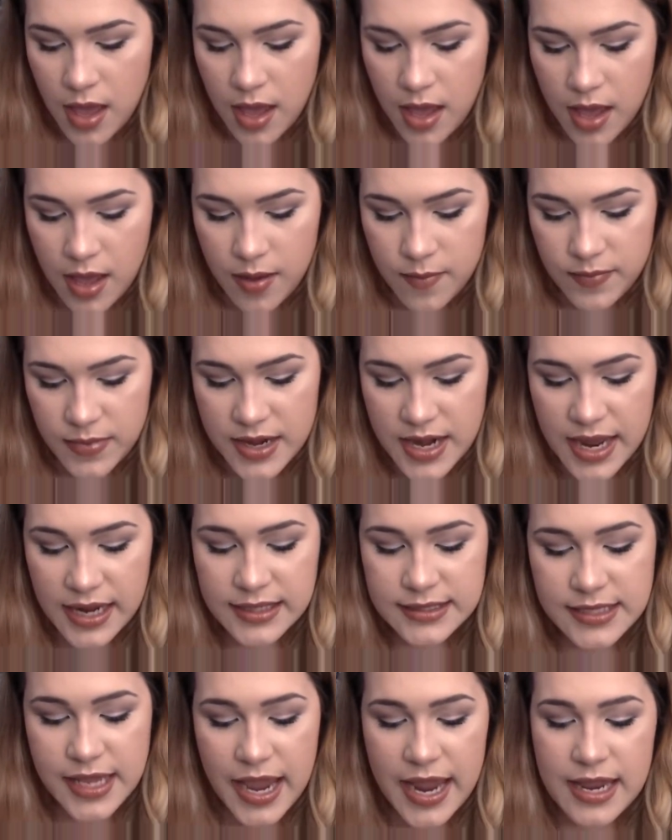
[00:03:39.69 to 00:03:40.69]
Um, the
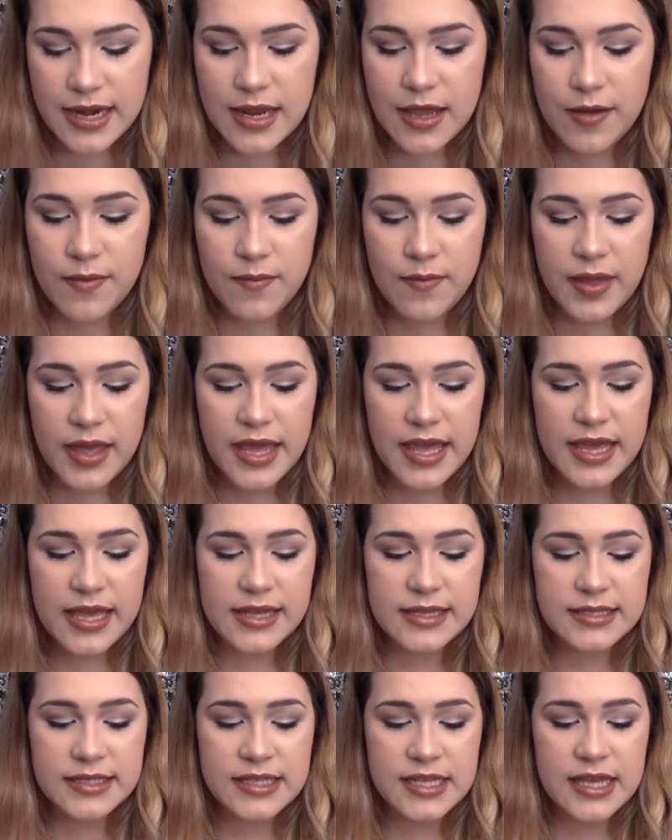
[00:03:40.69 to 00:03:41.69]
next item
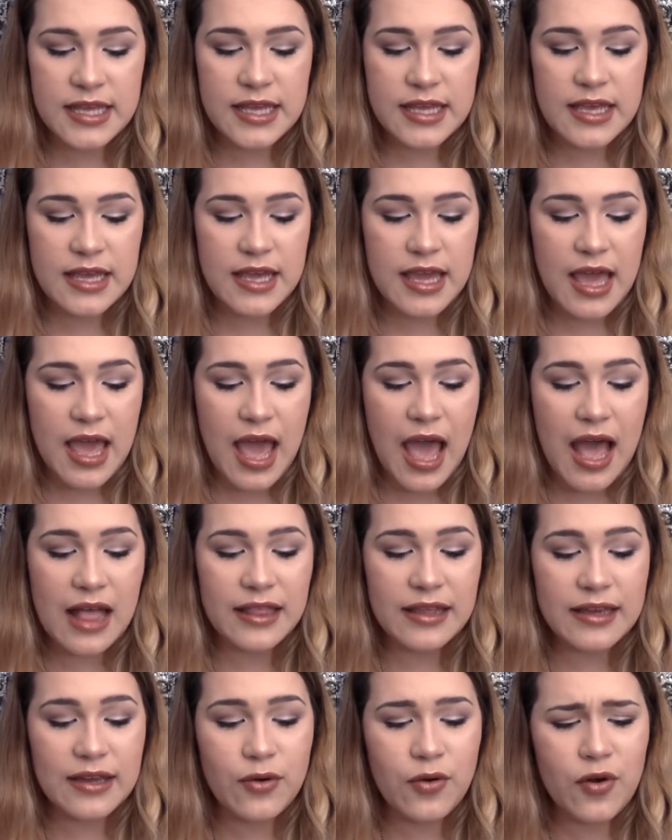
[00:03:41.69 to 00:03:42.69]
is the
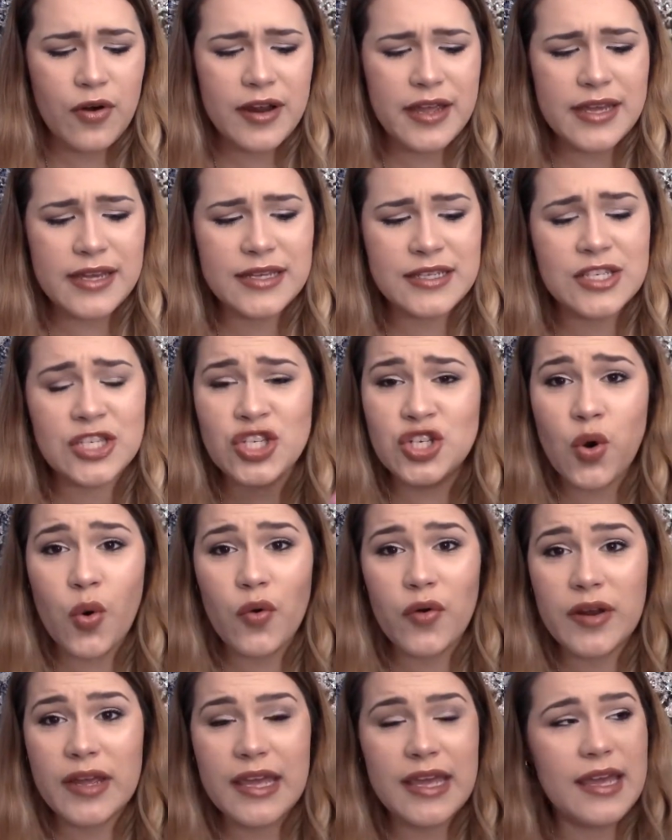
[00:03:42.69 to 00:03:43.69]
Allegory
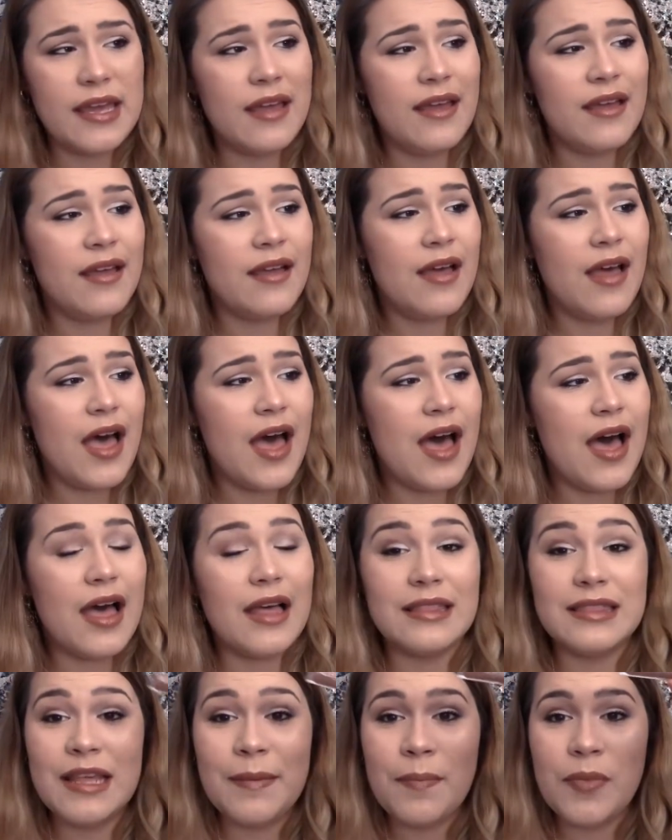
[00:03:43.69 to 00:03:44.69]
Story
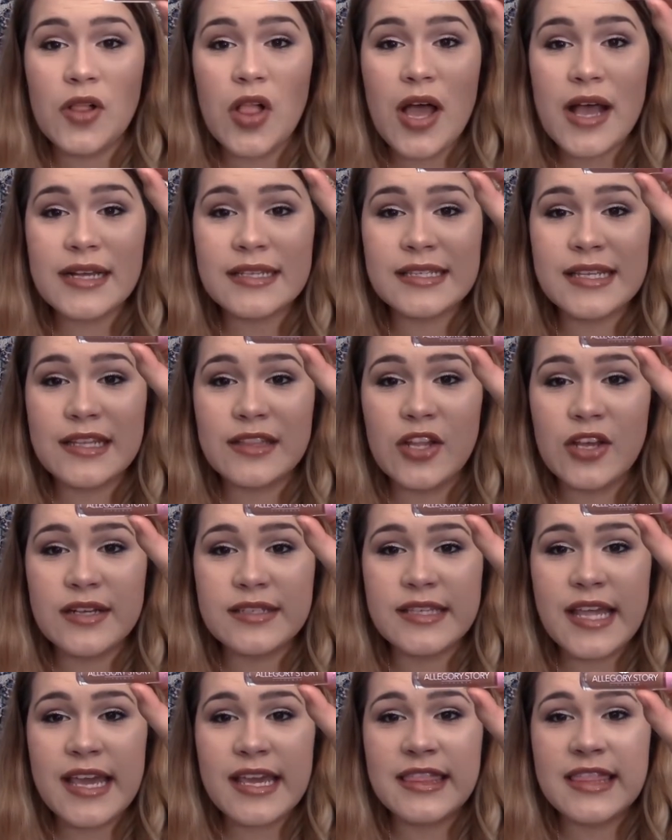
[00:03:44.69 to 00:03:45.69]
uh, lip gloss. It
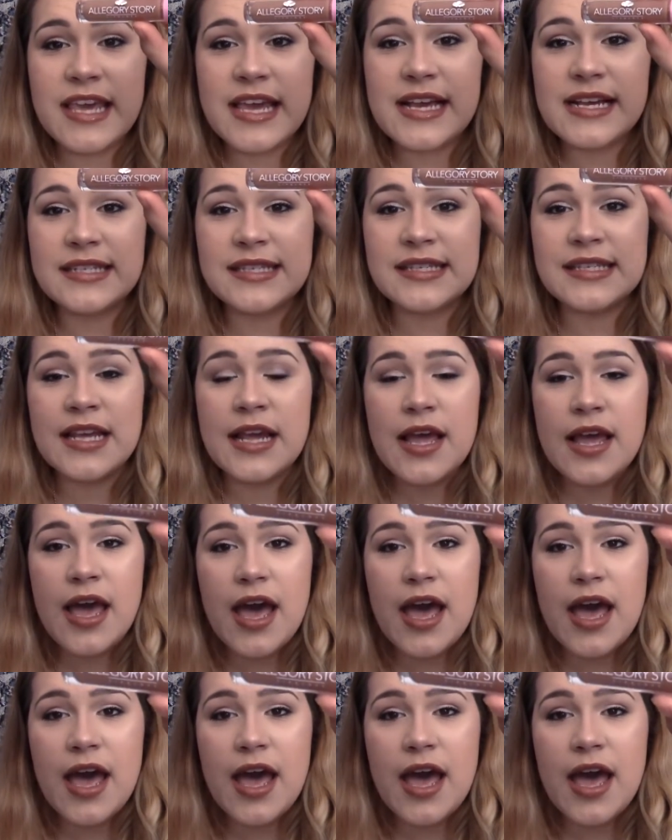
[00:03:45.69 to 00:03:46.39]
looks like this.